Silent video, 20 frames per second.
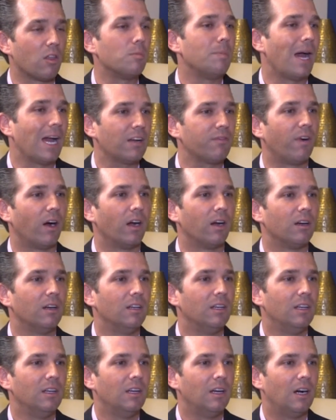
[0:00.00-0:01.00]
backfire.
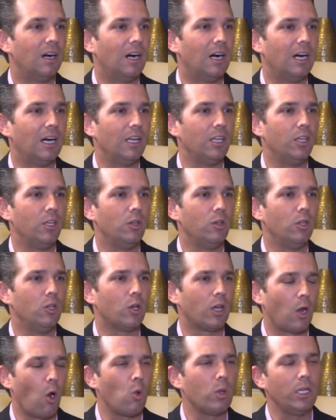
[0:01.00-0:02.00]
Uh, you, you,
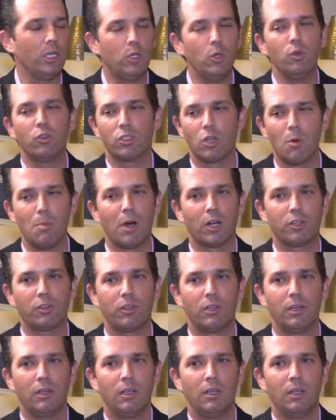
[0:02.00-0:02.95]
can only do so much